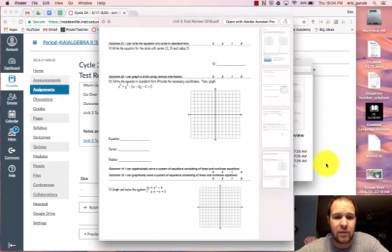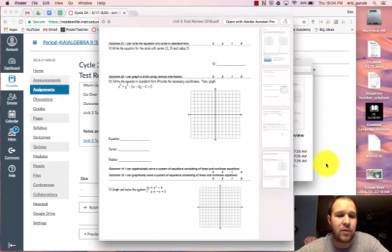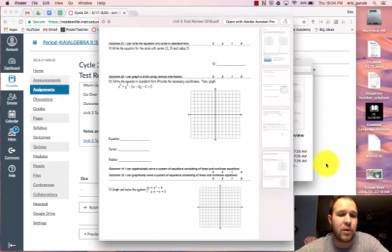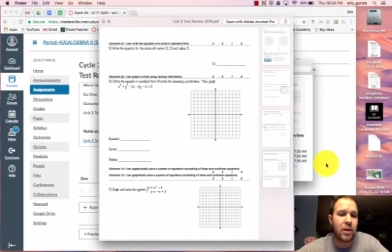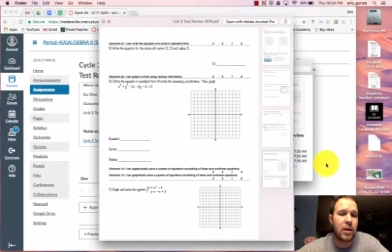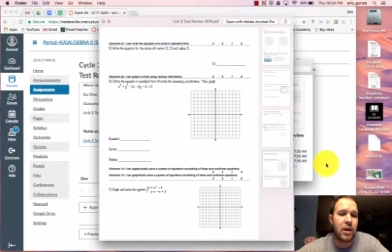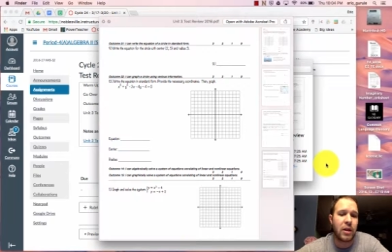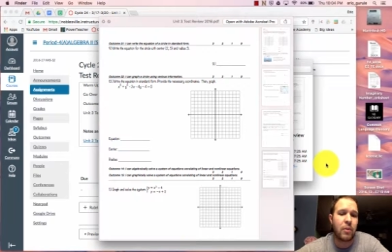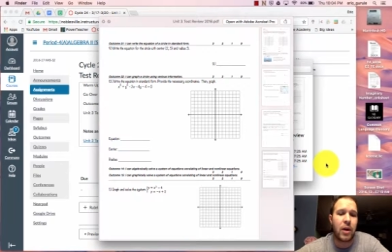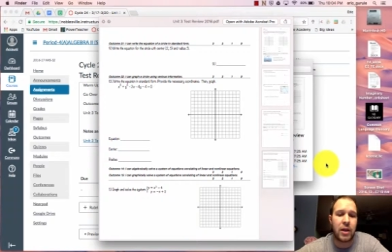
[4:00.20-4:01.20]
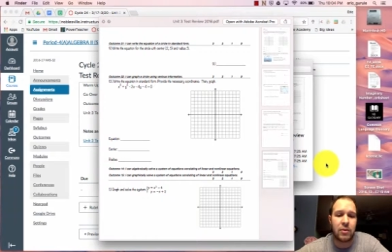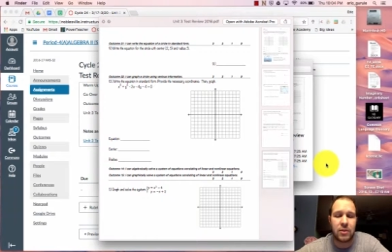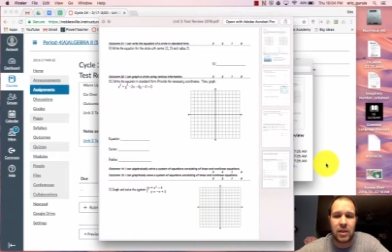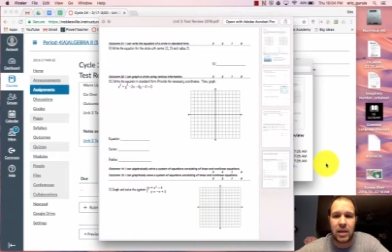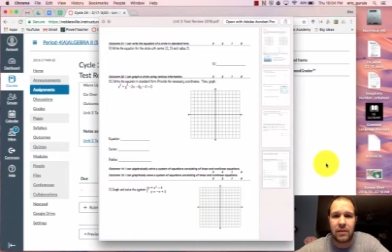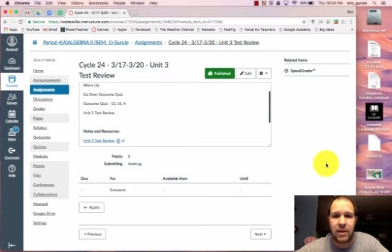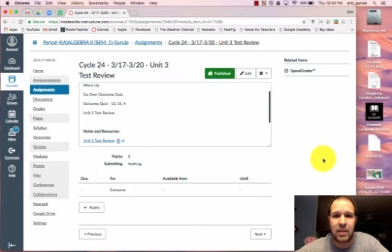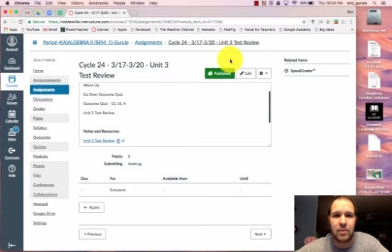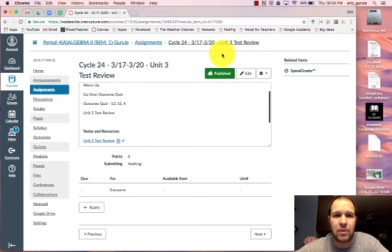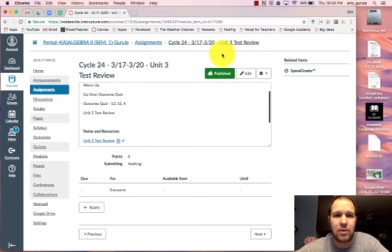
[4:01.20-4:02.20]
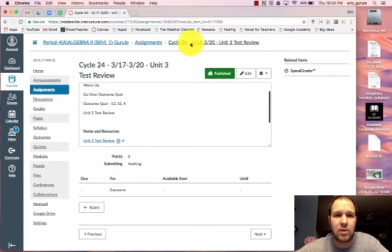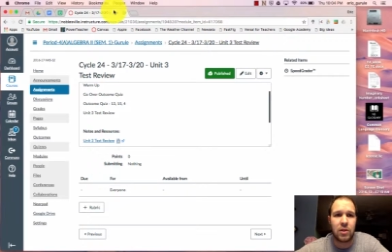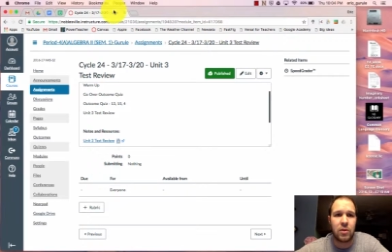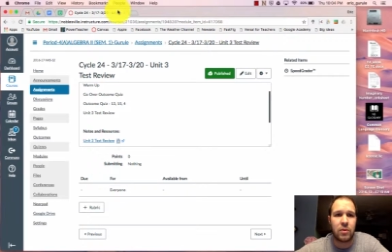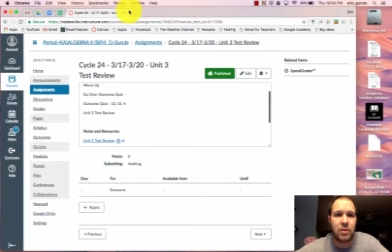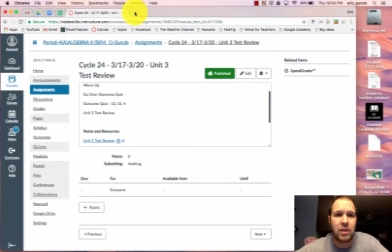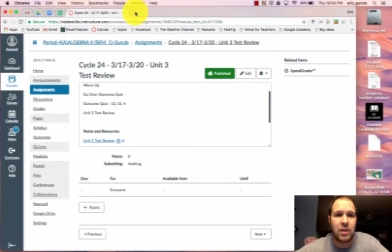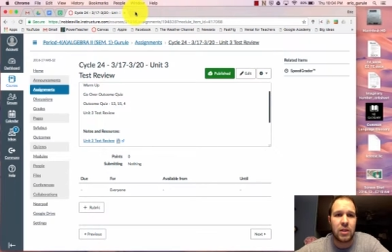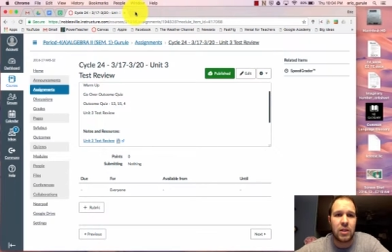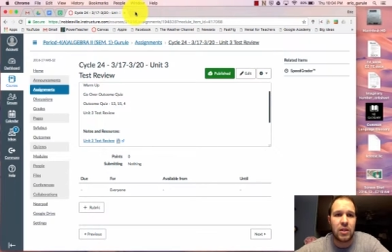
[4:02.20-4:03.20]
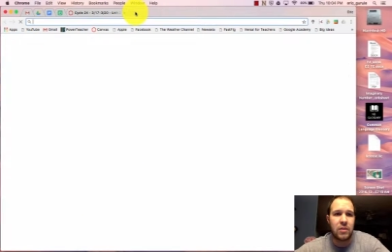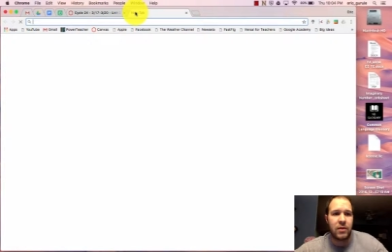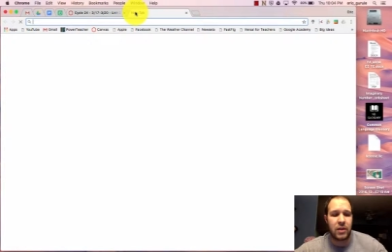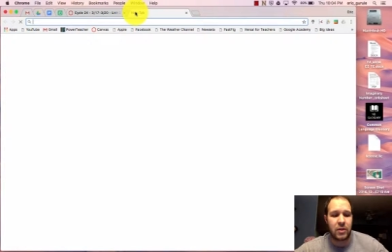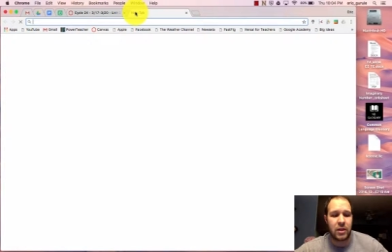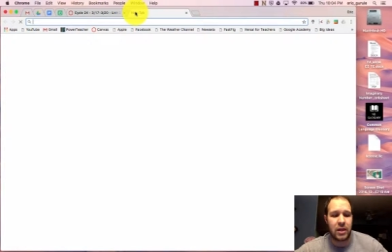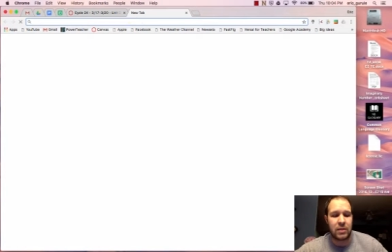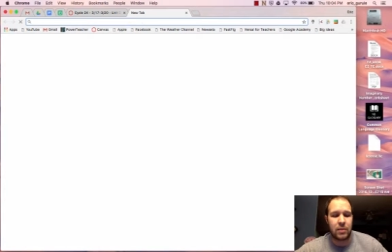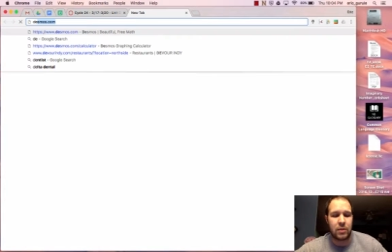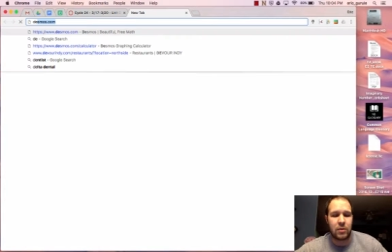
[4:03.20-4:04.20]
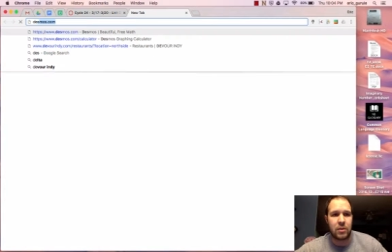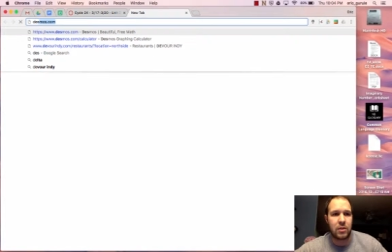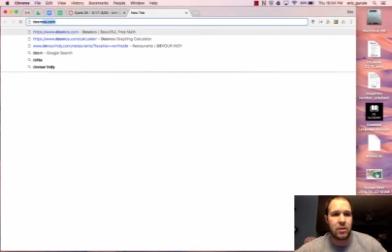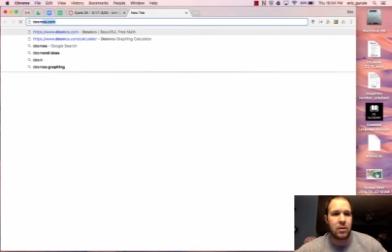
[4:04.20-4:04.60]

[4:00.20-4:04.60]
4 and y equals negative x plus 2. So if I go to Desmos